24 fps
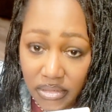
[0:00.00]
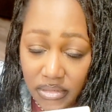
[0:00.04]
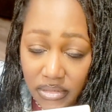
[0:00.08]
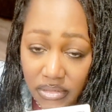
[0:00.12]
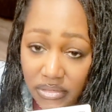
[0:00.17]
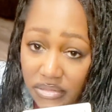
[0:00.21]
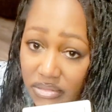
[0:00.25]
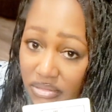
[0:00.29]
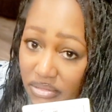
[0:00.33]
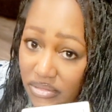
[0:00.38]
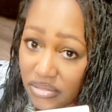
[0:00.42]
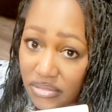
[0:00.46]

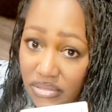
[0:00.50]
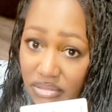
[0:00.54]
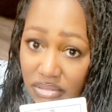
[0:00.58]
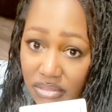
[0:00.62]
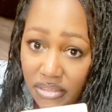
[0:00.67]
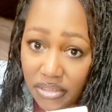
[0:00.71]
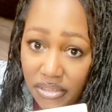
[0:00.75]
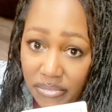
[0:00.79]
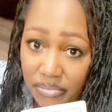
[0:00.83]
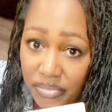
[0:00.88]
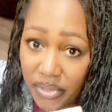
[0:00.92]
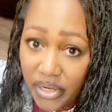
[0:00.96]
There's this
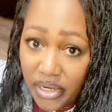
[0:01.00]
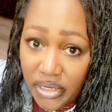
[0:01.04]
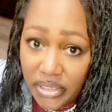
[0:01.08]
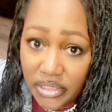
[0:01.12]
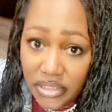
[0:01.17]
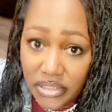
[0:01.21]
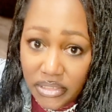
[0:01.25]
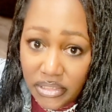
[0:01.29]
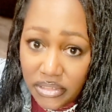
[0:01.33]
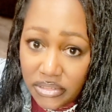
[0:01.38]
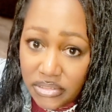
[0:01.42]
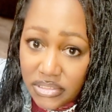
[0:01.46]
third party.
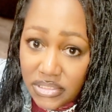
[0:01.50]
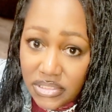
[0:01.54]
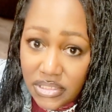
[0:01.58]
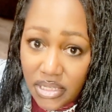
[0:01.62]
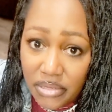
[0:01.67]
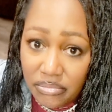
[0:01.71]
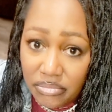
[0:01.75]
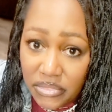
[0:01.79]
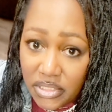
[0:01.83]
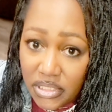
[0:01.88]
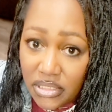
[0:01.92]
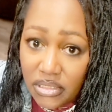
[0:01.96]
There's
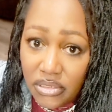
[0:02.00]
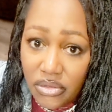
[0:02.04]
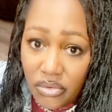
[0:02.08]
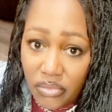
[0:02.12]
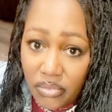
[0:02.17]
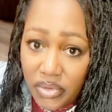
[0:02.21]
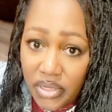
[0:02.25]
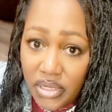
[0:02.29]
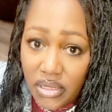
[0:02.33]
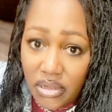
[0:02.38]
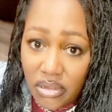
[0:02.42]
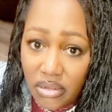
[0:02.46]
something
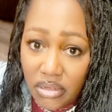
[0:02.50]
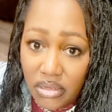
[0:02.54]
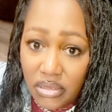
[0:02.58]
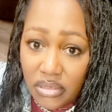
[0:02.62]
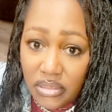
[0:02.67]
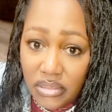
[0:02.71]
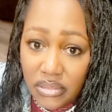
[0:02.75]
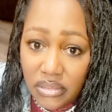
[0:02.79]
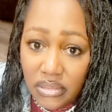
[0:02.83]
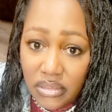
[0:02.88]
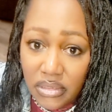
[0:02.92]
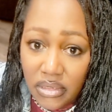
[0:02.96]
going
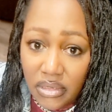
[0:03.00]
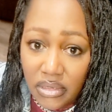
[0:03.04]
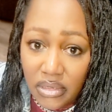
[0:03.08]
on